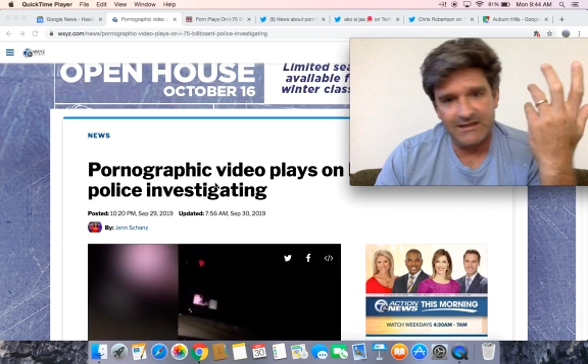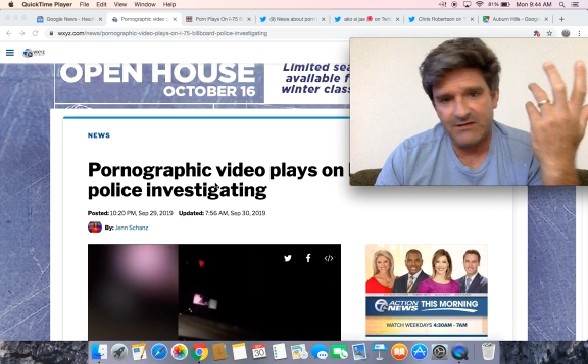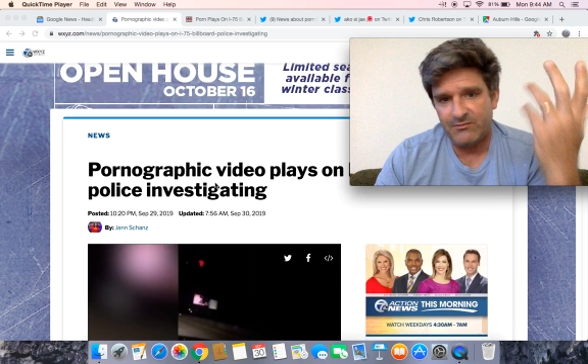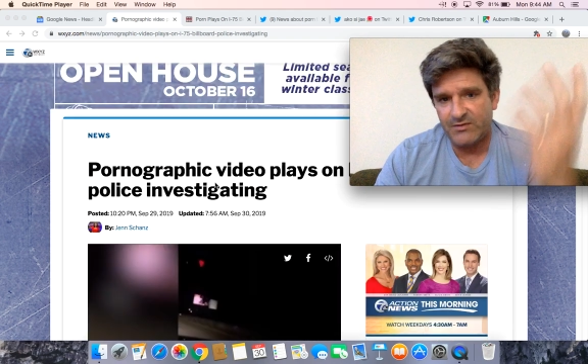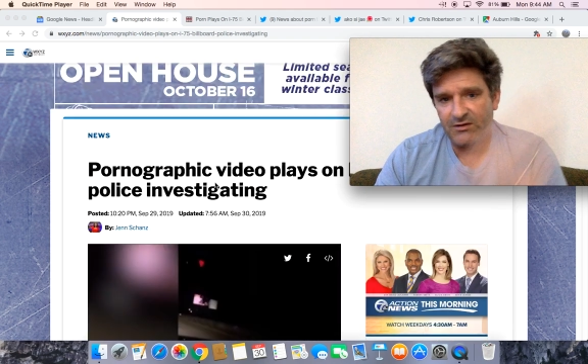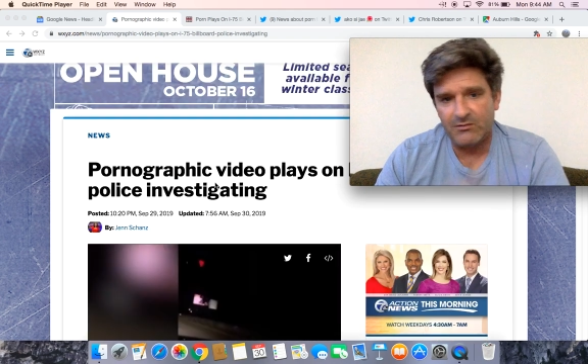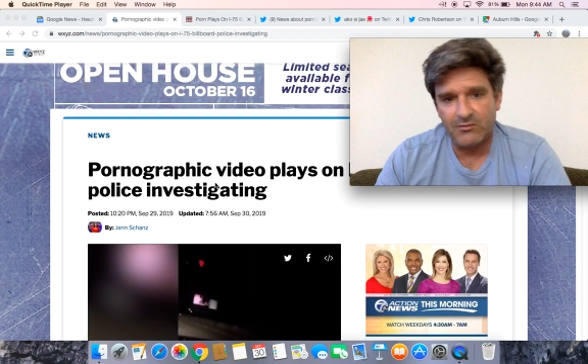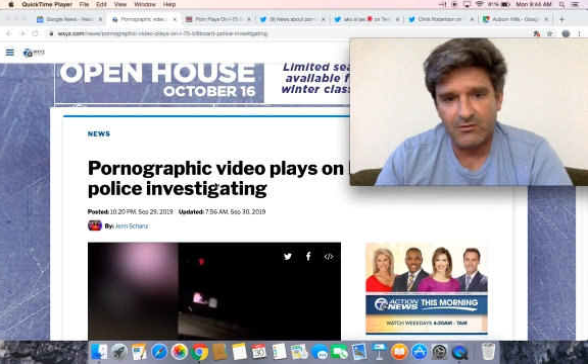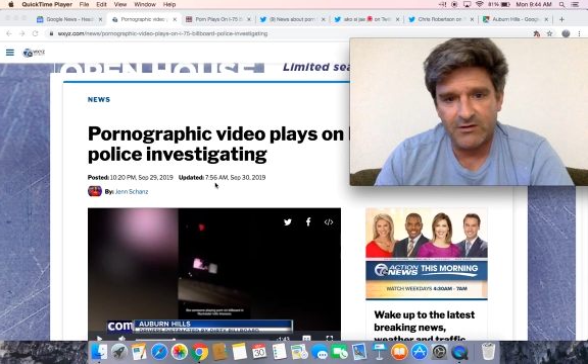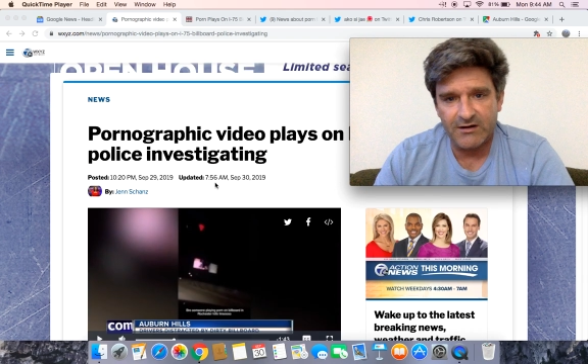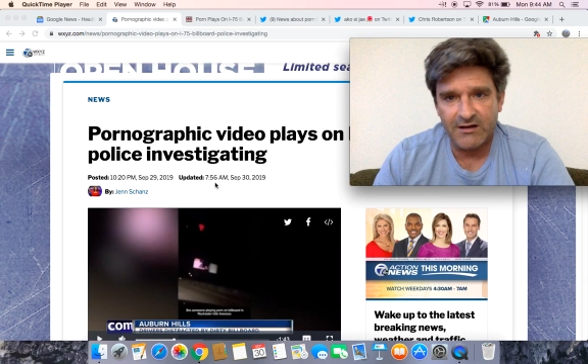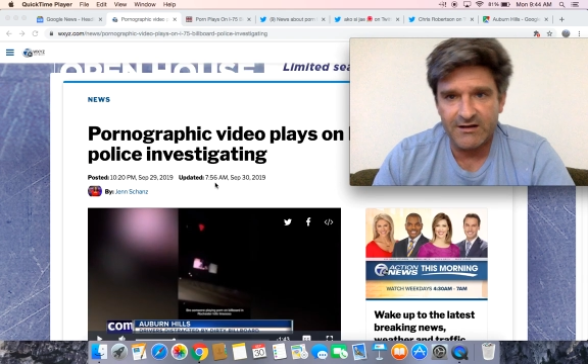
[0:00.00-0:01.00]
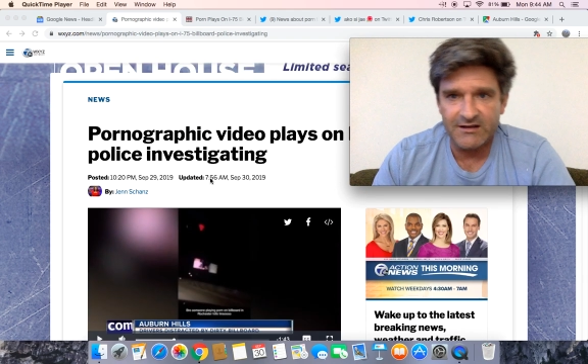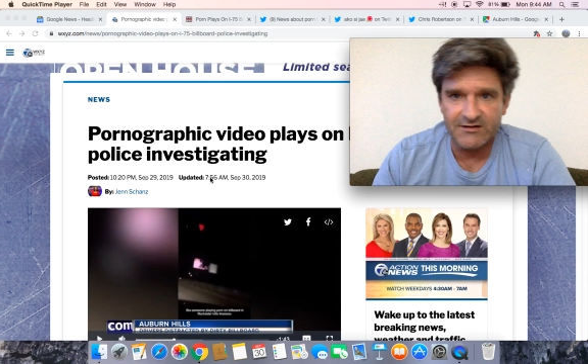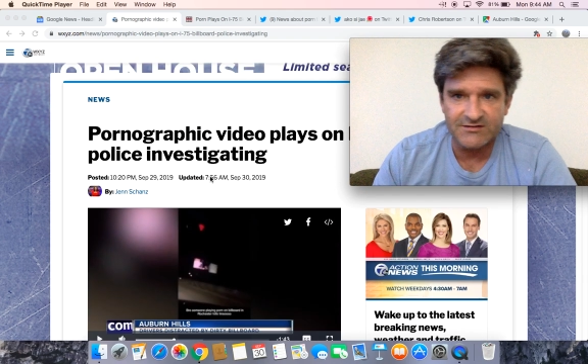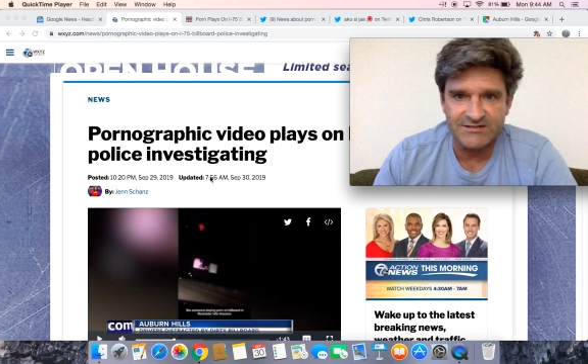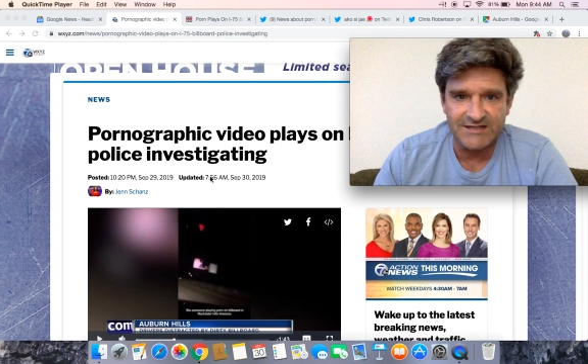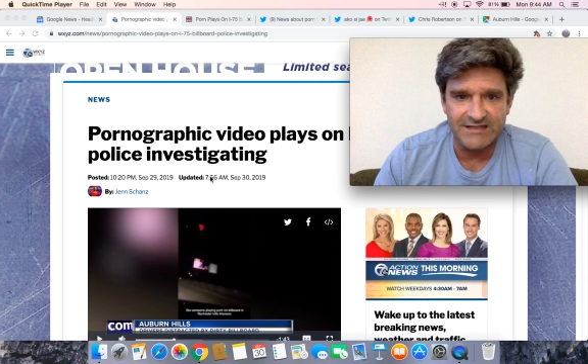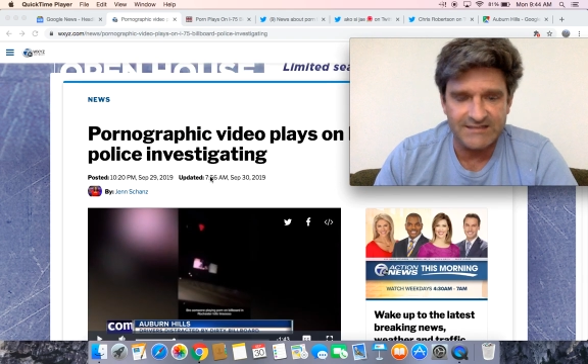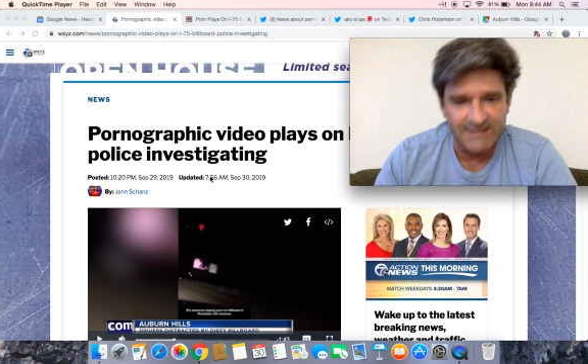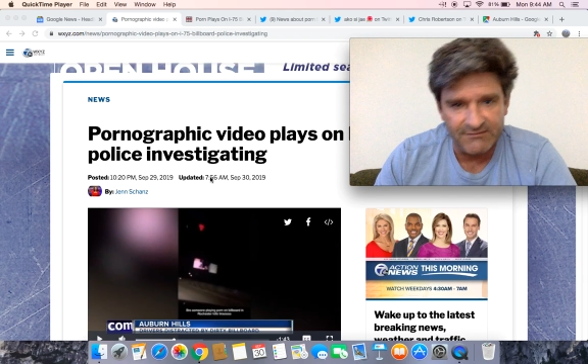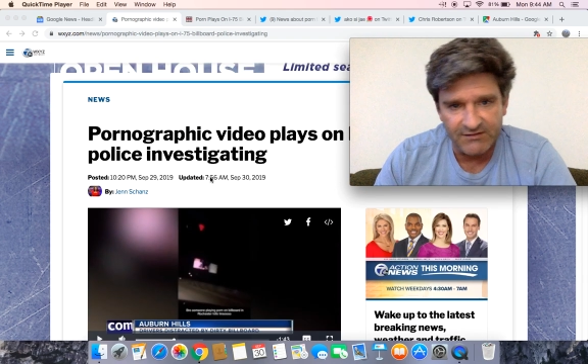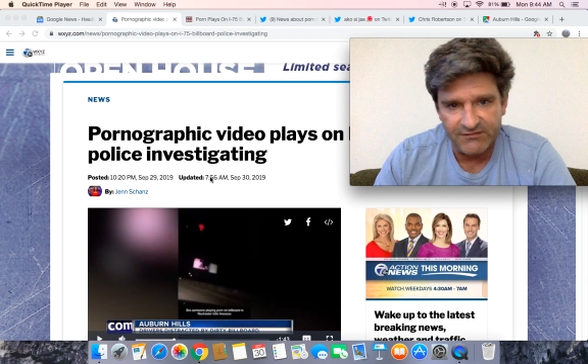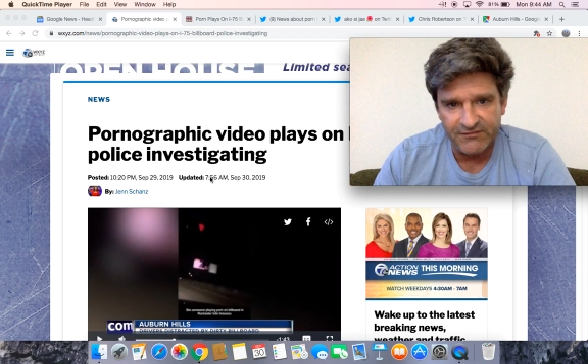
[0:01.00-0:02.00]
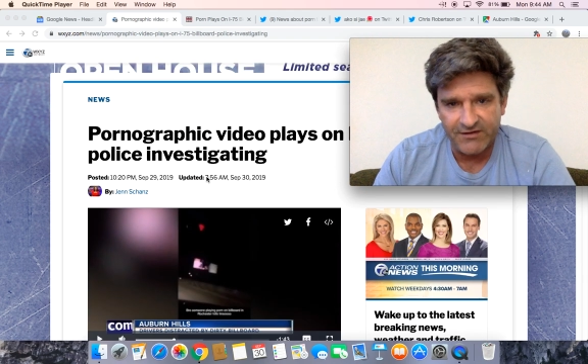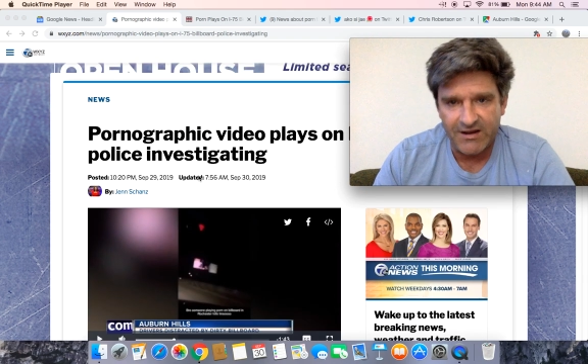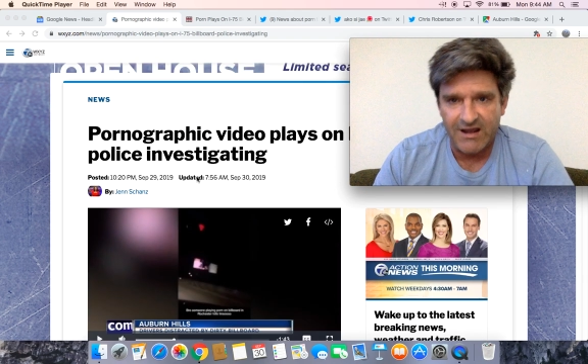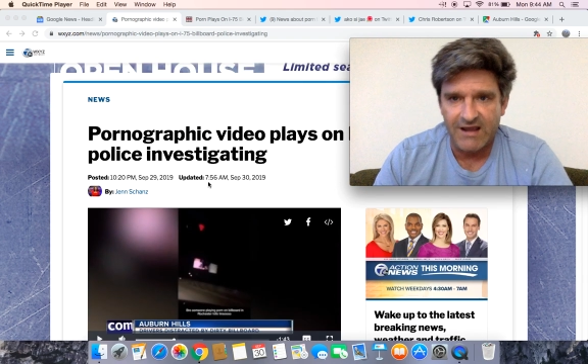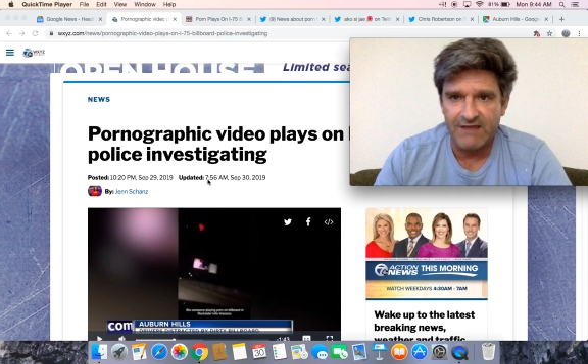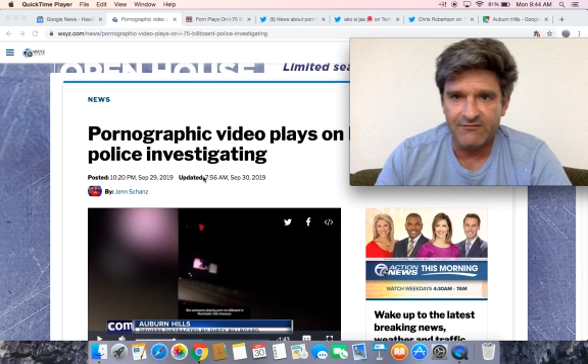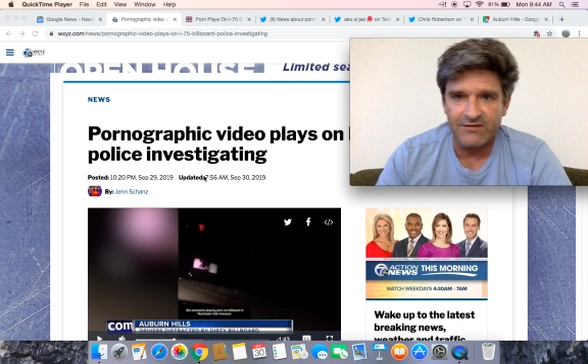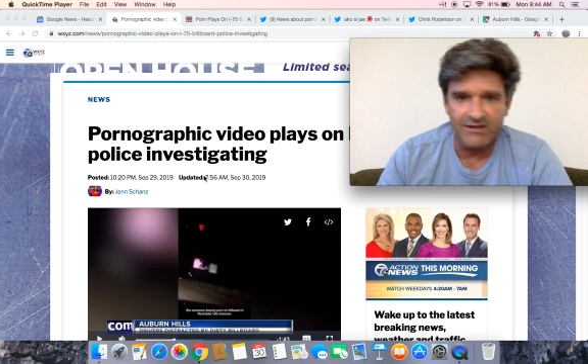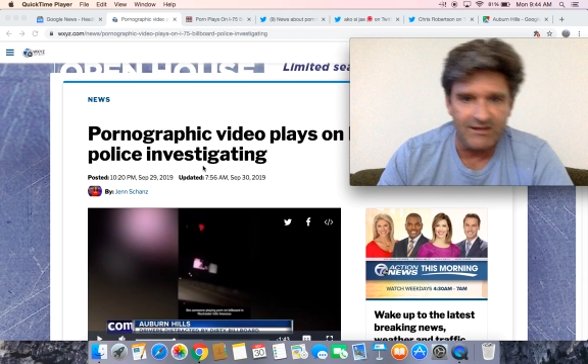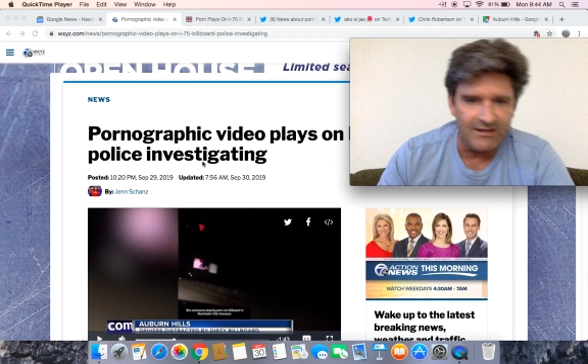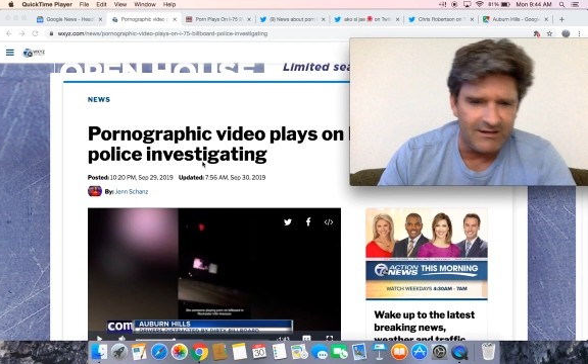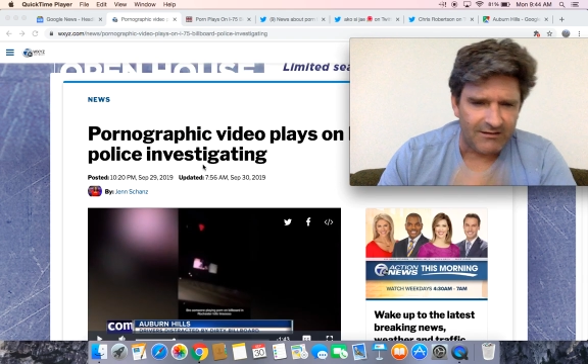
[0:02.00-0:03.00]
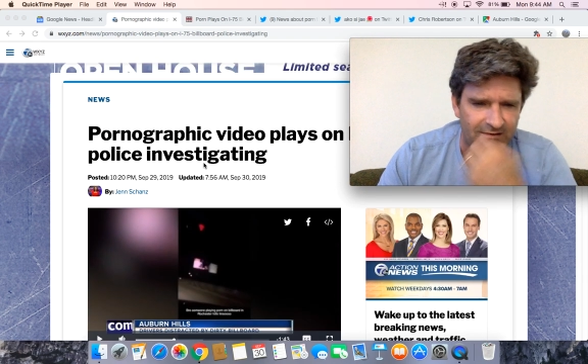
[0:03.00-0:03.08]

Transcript: a billboard on Interstate 75 in